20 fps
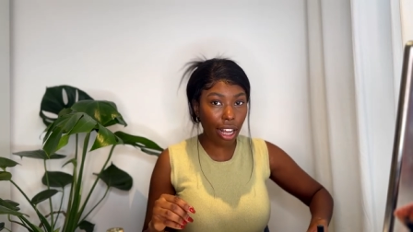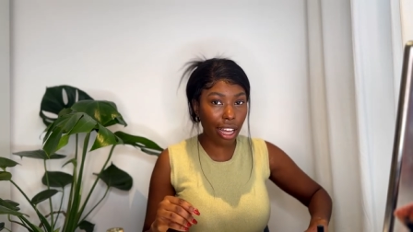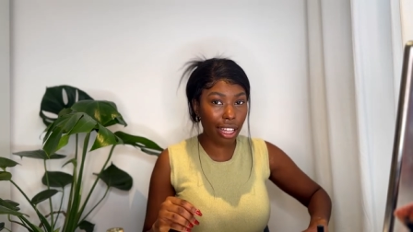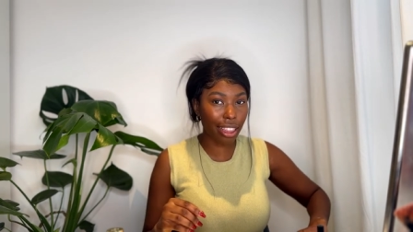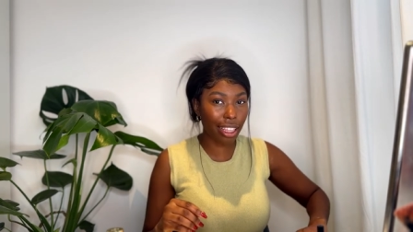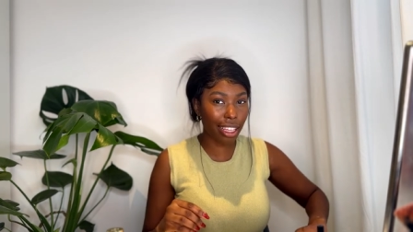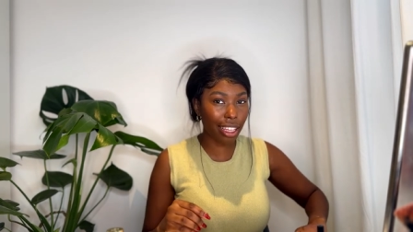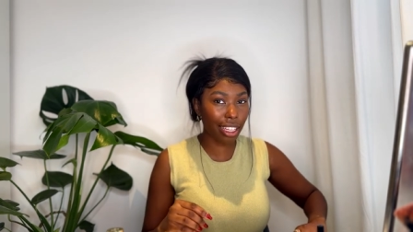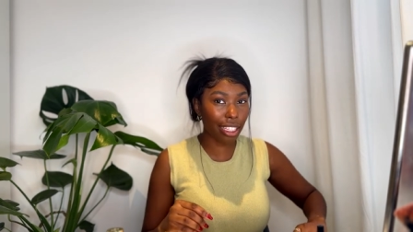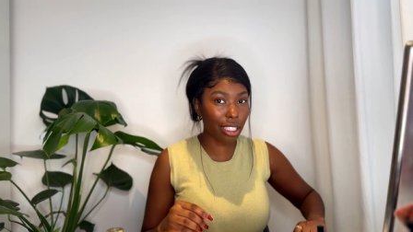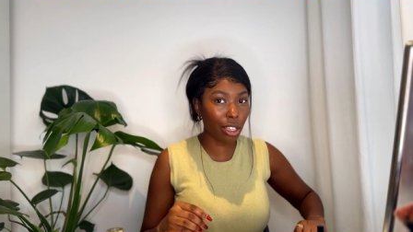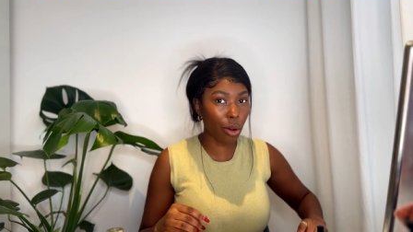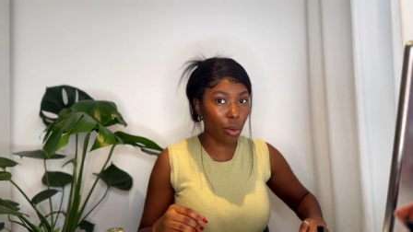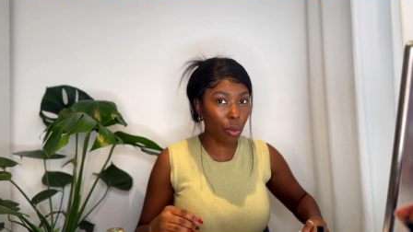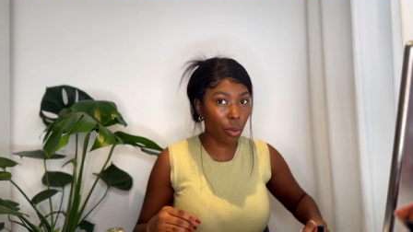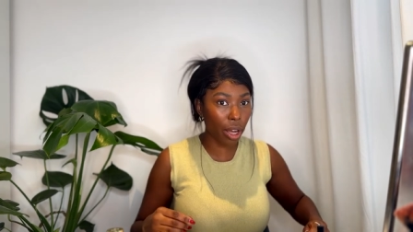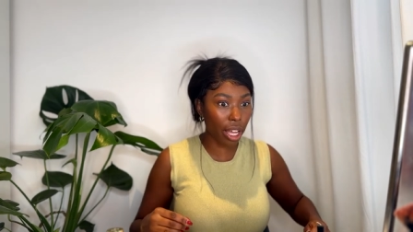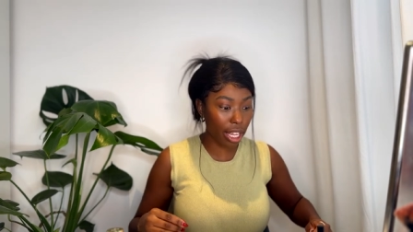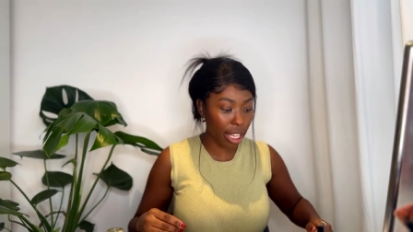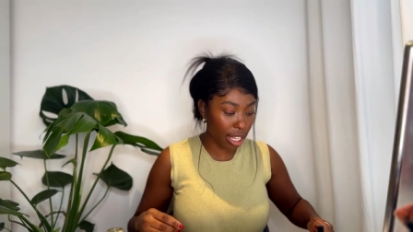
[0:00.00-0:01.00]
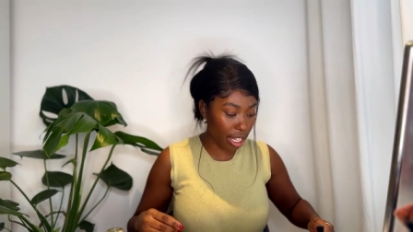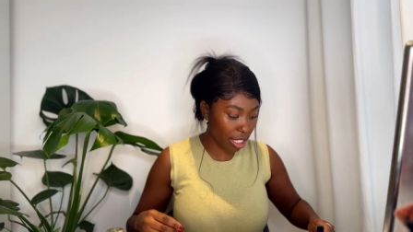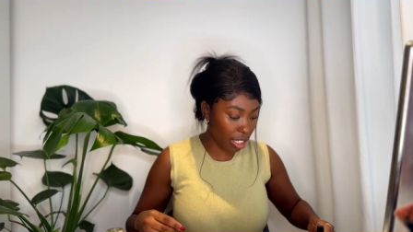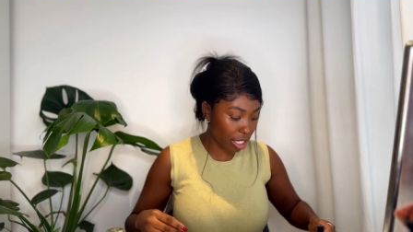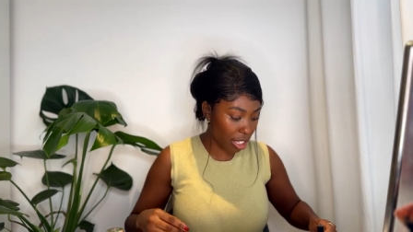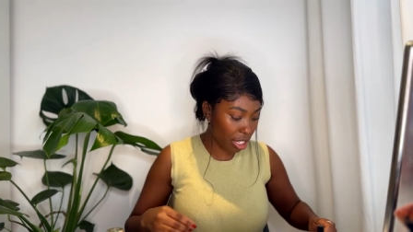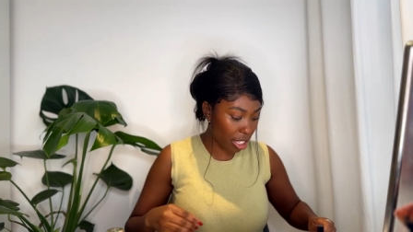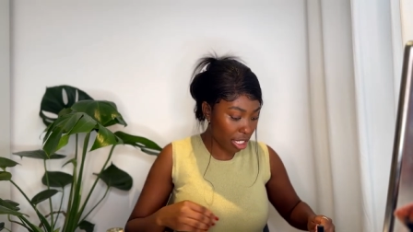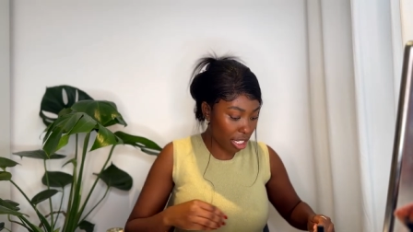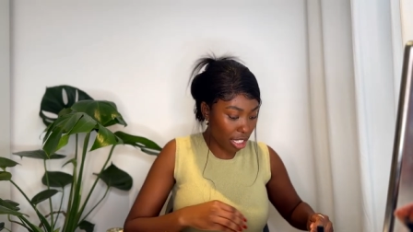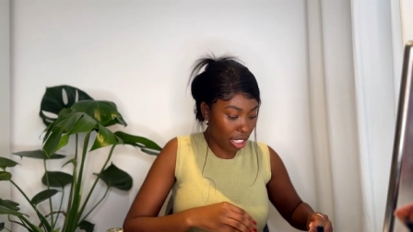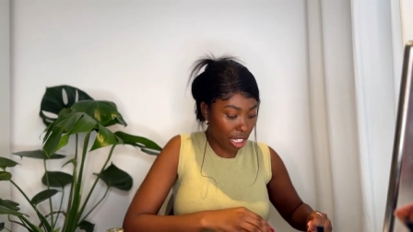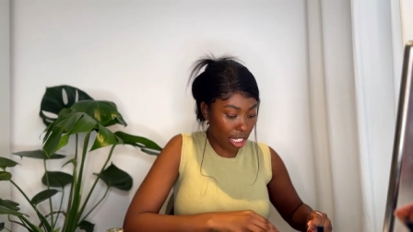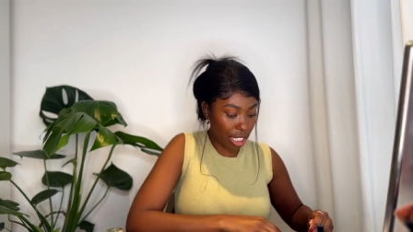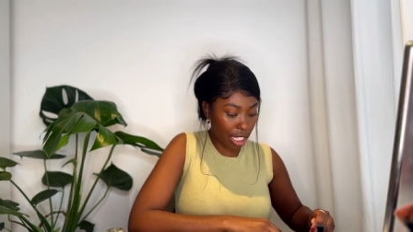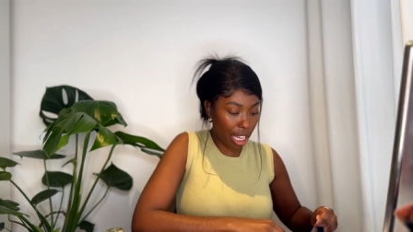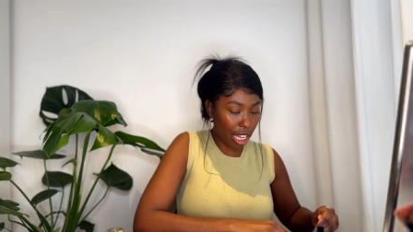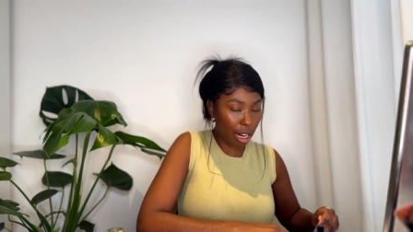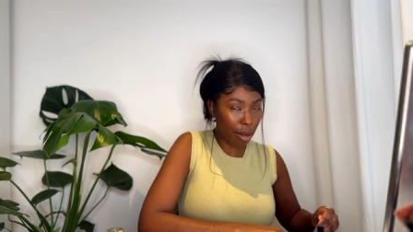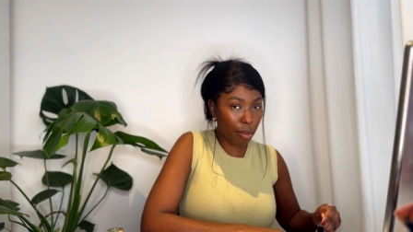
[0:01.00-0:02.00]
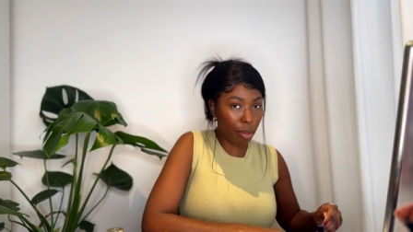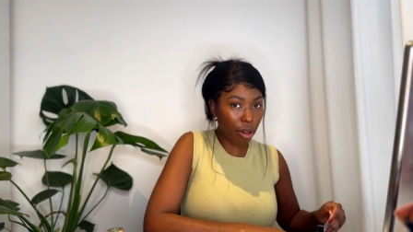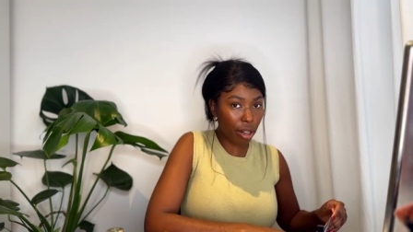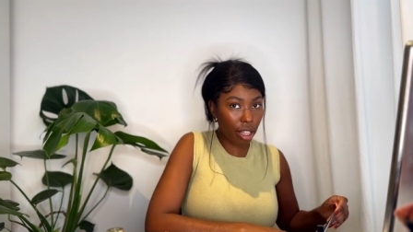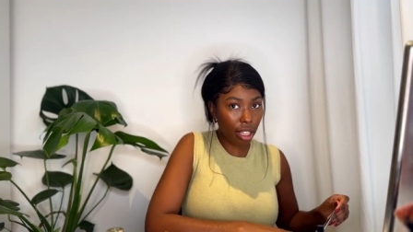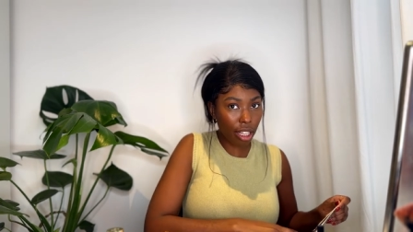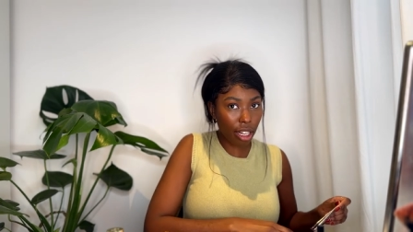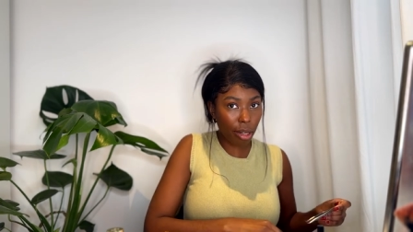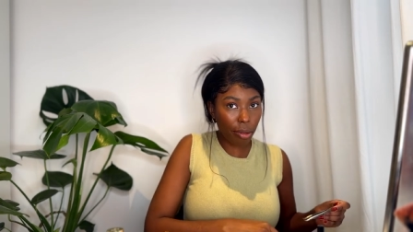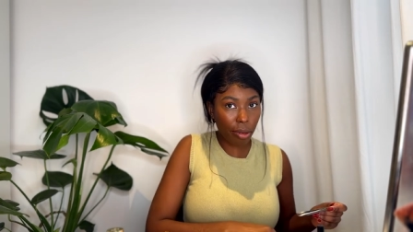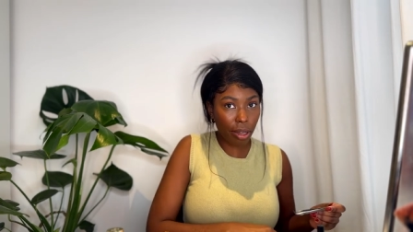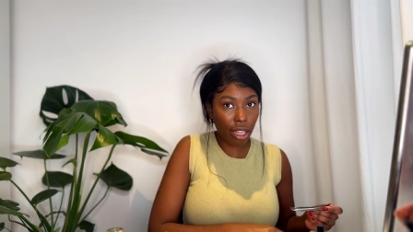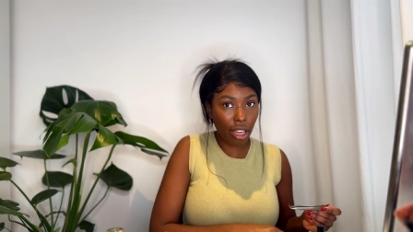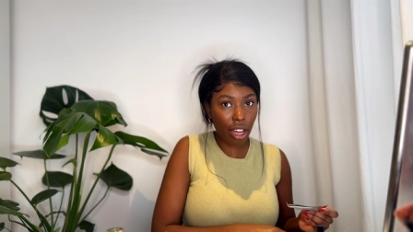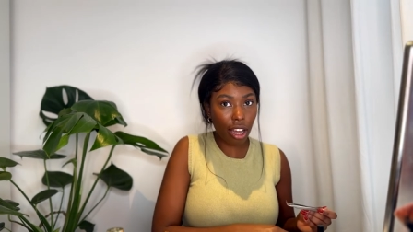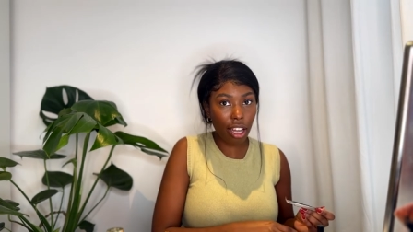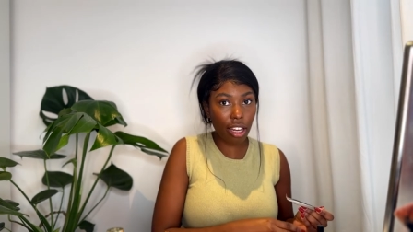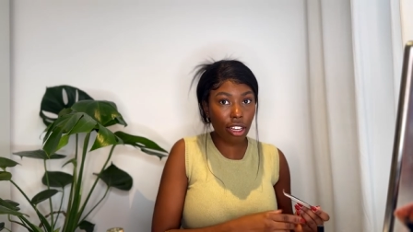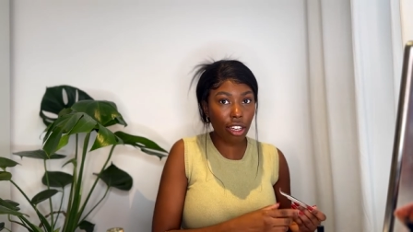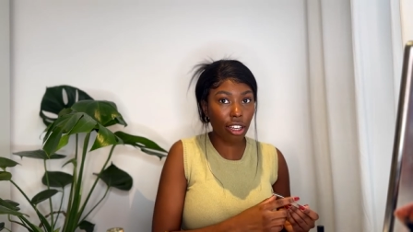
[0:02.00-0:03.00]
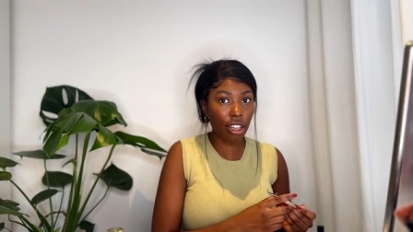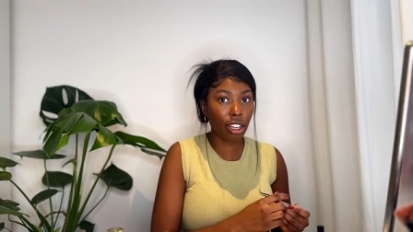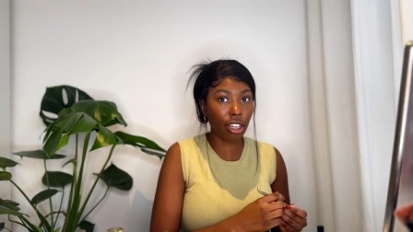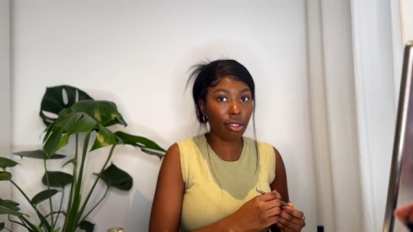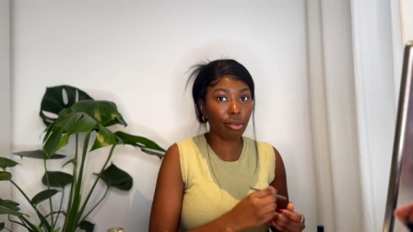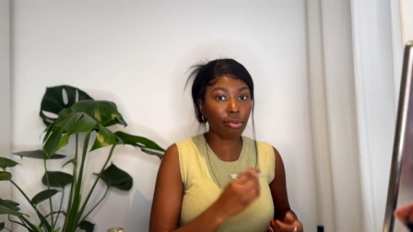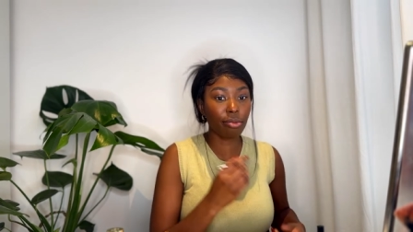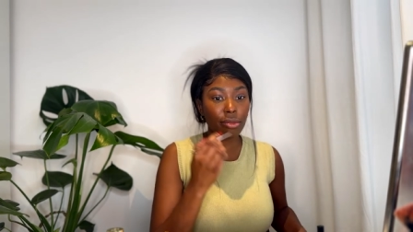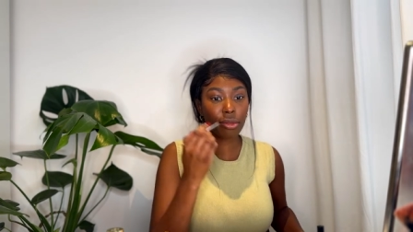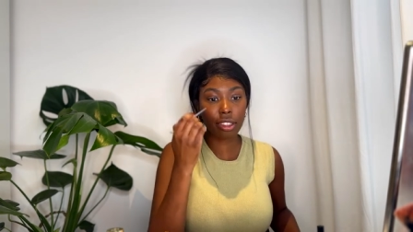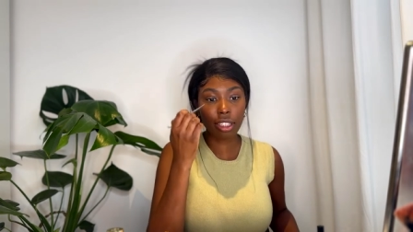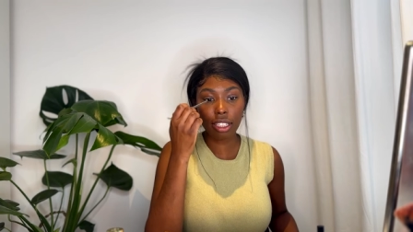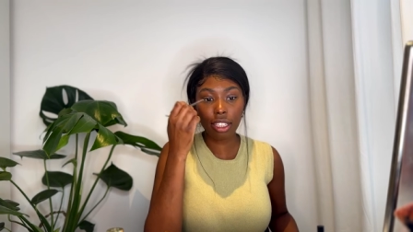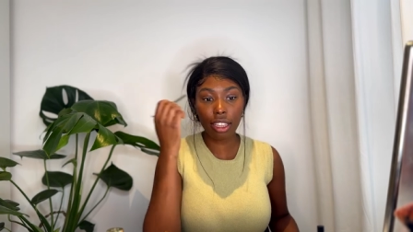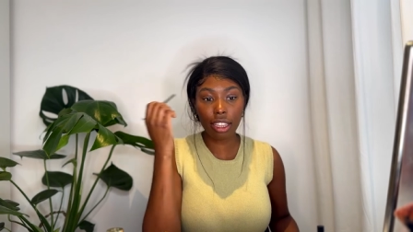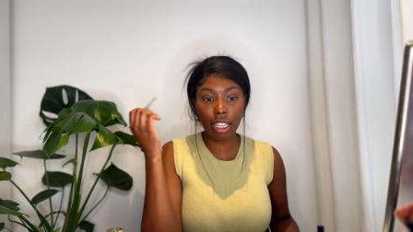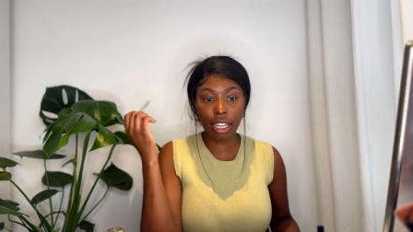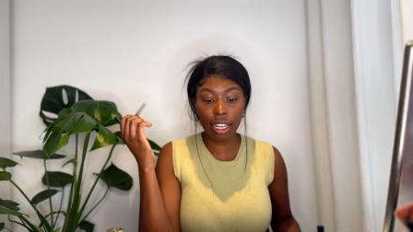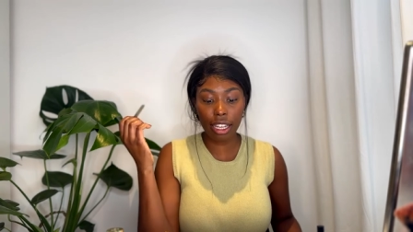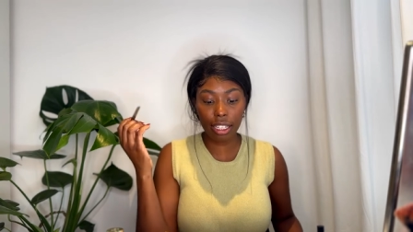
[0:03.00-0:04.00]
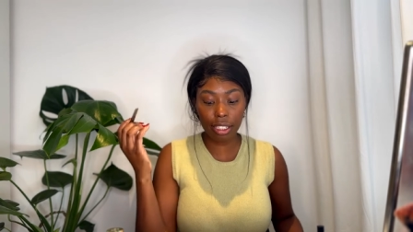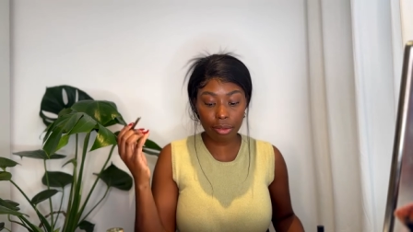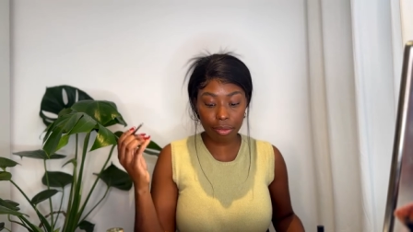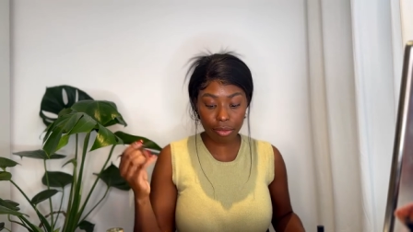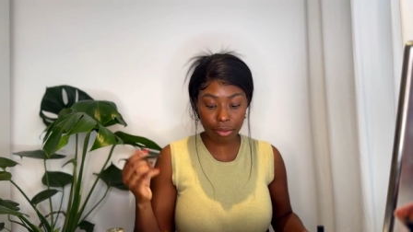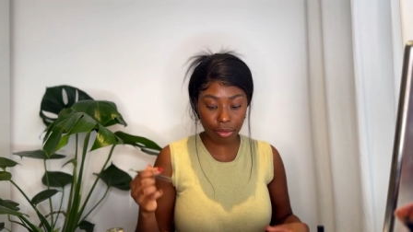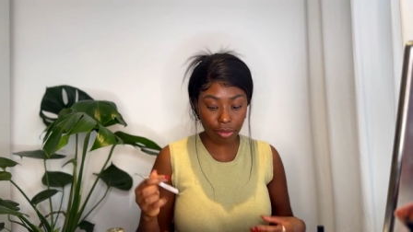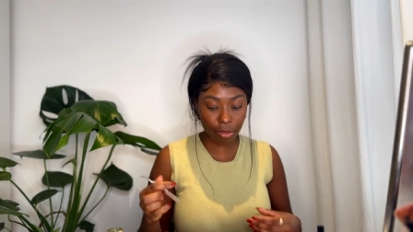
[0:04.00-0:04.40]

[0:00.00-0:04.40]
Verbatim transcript: I think it's way easier to just kind of put a little bit on your lid